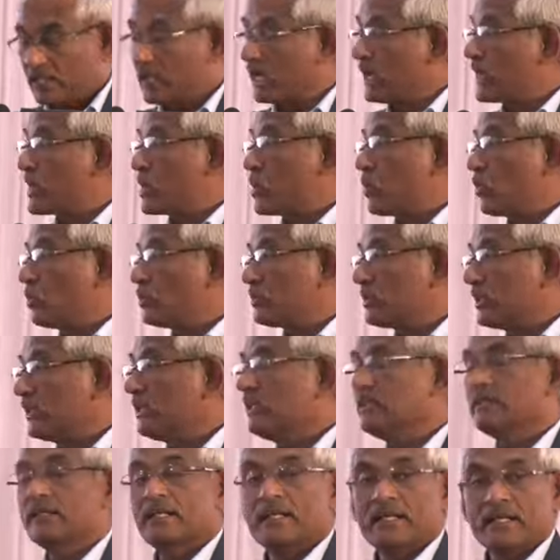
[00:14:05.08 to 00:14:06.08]
control the
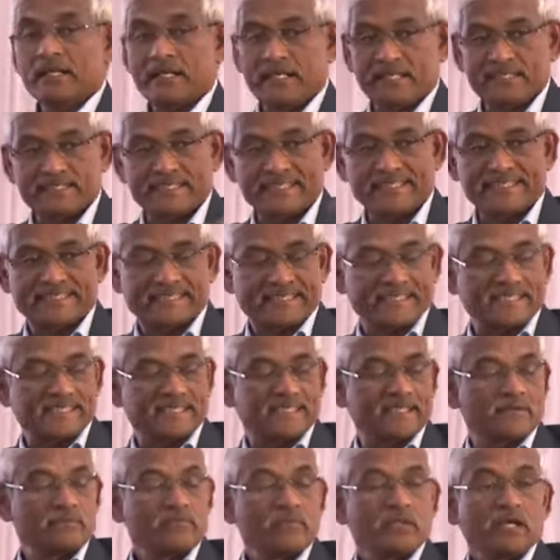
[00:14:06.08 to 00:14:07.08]

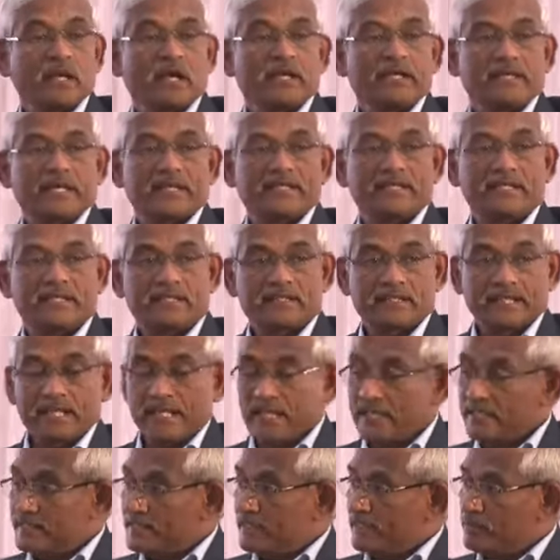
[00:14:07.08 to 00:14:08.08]
diseases. Either there
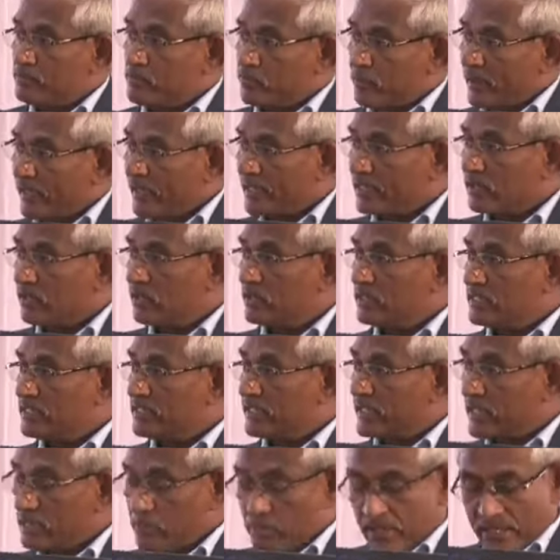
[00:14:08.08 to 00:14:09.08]
is impact on the
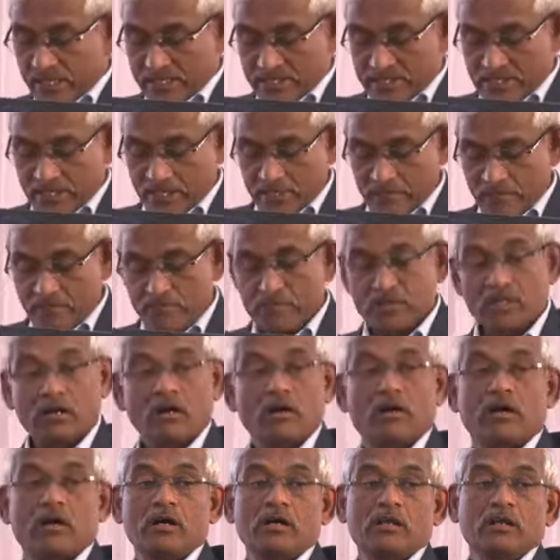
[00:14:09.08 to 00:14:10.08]
germination,
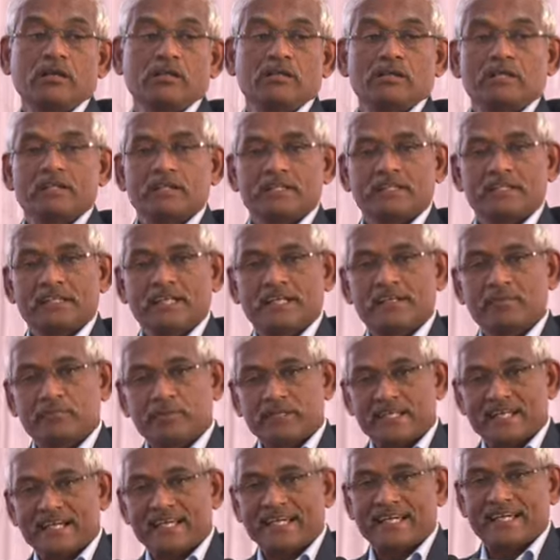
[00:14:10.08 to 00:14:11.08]
or there will
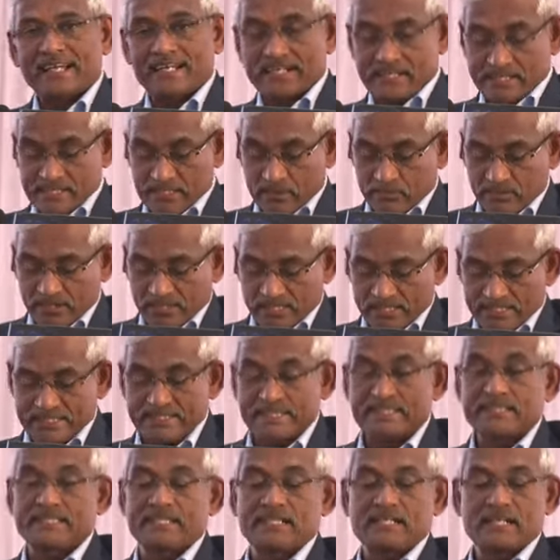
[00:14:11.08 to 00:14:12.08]
be a recurrence of the
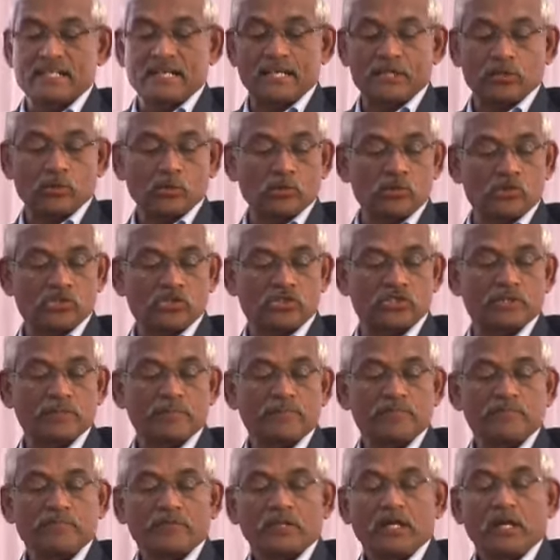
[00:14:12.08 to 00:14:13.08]
disease in ratoons.
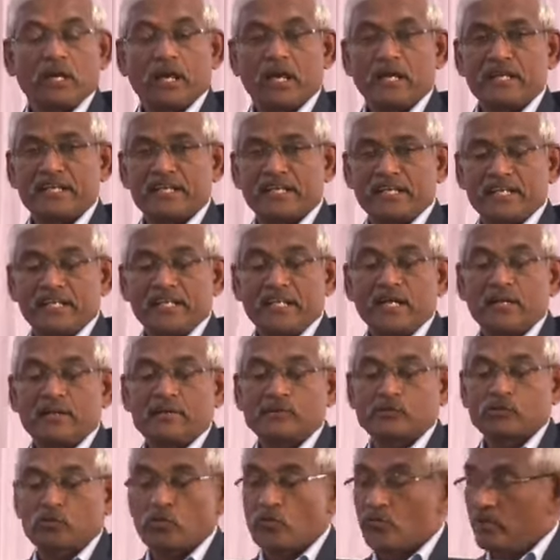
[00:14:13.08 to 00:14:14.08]
And India
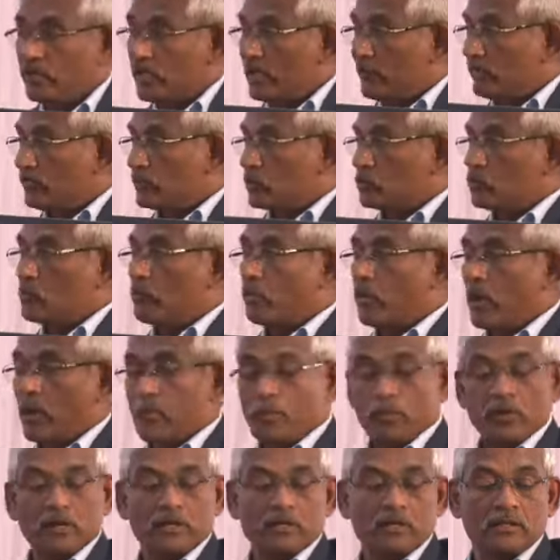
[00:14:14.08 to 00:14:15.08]
also we have two
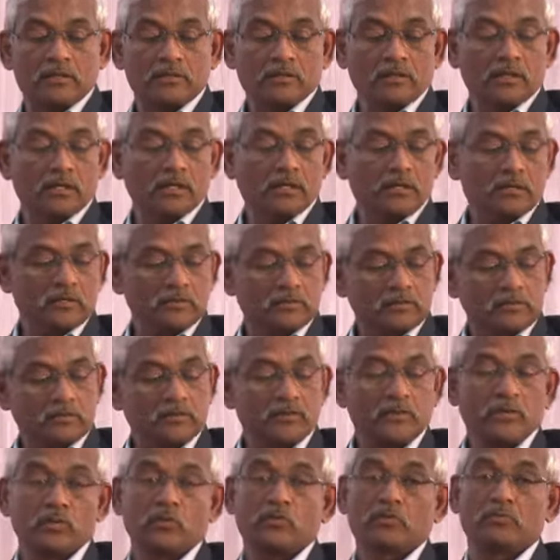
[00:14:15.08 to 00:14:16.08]
popular
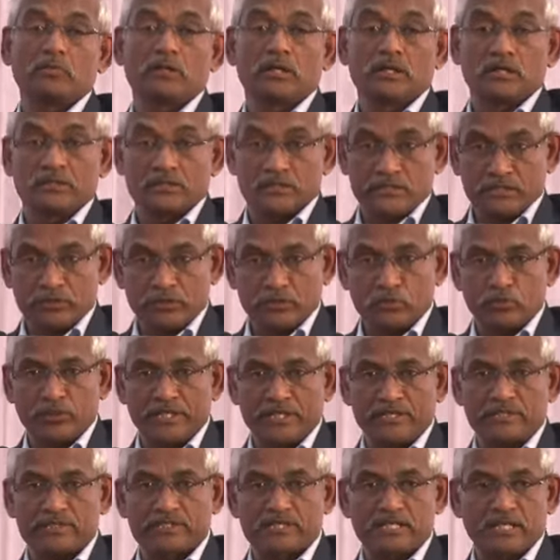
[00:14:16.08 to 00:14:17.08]
the
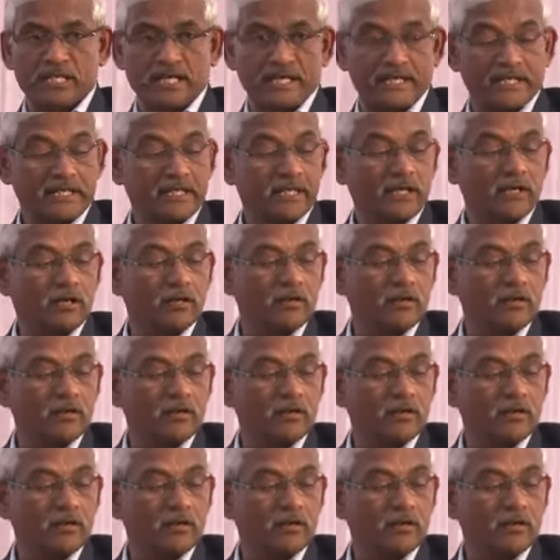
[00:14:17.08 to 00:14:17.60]
units like